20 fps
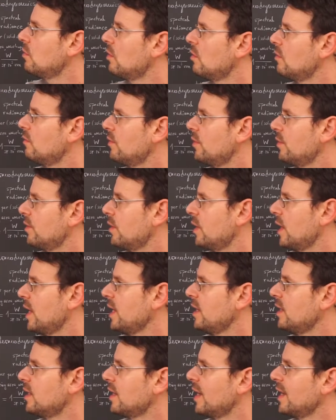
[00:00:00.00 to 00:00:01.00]
over the
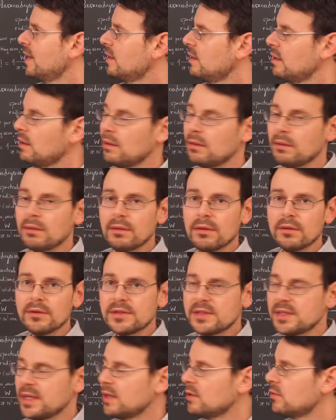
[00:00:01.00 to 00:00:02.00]
late 19th
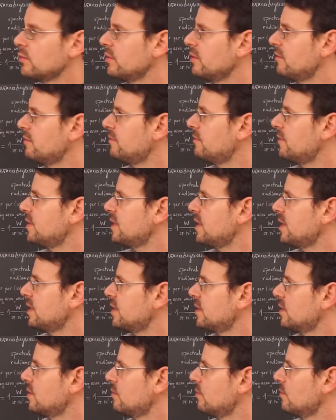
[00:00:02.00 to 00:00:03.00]
century
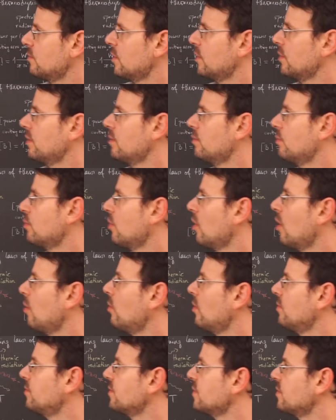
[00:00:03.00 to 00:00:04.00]
physics, what the
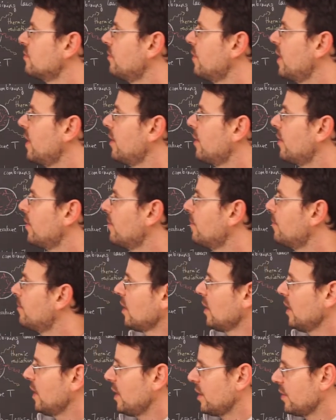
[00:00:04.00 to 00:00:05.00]
problems were.
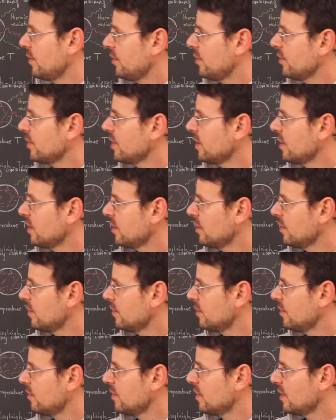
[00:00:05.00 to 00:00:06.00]
According
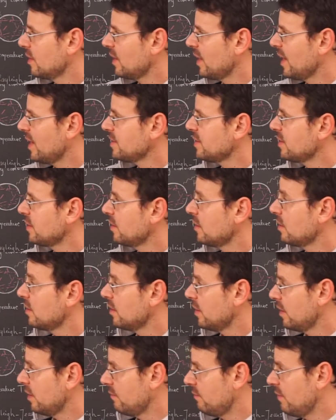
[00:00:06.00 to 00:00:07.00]
to the classical
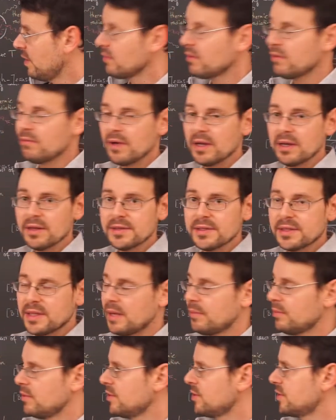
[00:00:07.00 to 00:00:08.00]
and very well
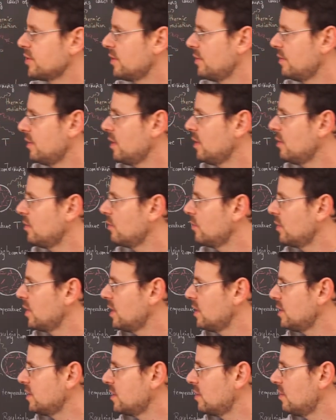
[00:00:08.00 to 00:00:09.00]
established
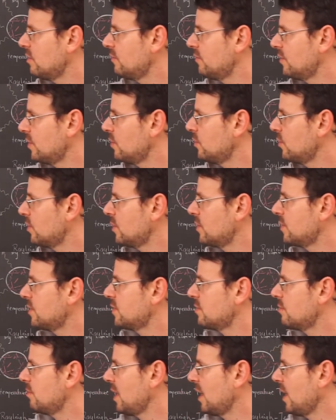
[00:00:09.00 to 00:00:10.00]
theories of
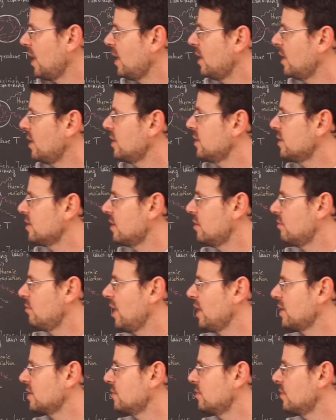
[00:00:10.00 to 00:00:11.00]
Newton's mechanics and
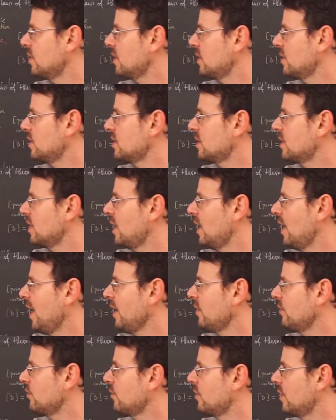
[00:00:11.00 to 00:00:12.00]
Maxwell's
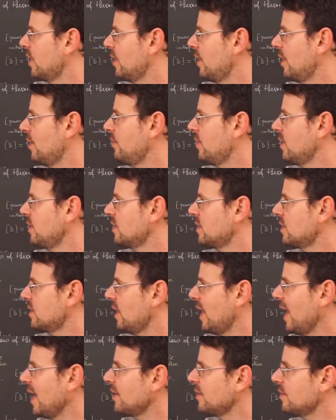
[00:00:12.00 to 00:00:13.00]
electrodynamics,
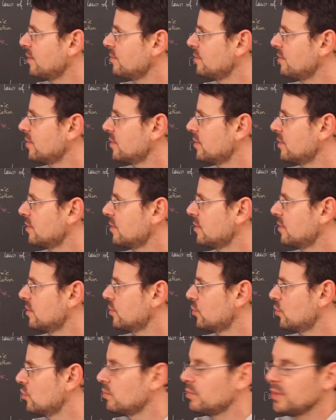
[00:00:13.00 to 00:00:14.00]
atoms
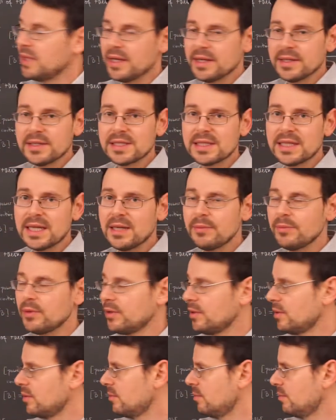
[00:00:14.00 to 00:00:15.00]
should be
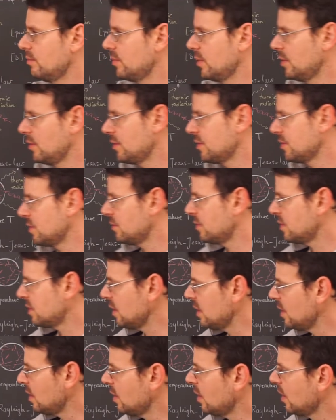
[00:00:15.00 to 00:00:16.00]
unstable. Because you
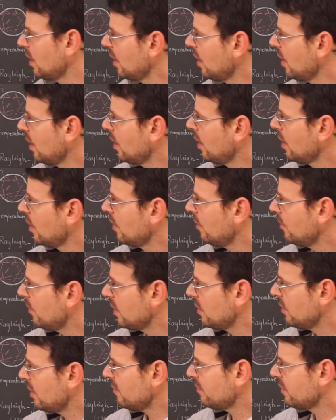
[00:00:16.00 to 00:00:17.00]
see, when
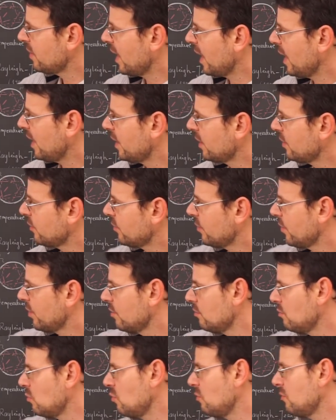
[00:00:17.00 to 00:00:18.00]
you have an
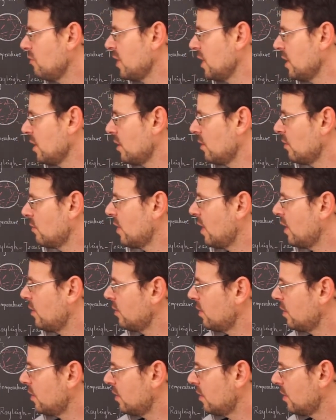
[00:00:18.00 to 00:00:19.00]
electron moving
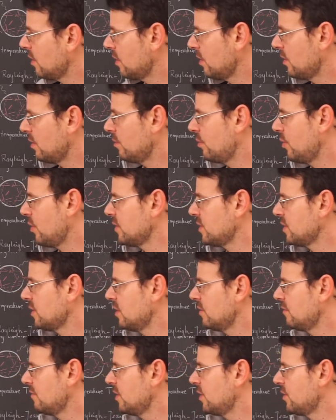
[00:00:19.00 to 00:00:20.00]
around the
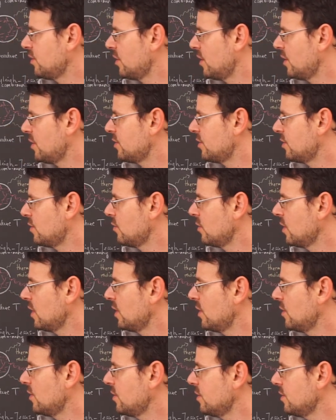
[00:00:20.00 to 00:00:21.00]
positively charged
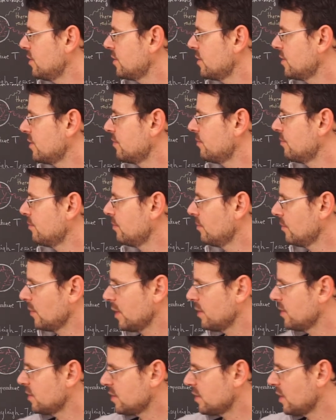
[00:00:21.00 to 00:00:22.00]
nucleus,
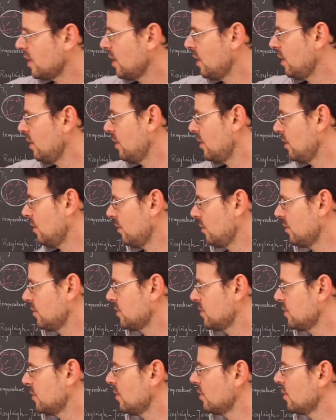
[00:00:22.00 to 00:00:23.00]
let's say on a
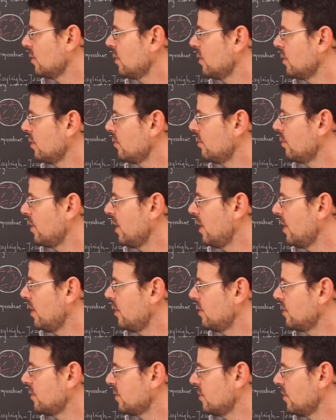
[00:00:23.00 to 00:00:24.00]
circular
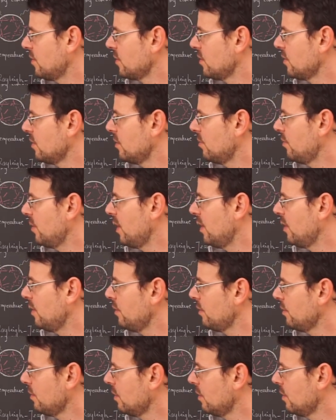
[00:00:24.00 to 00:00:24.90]
path,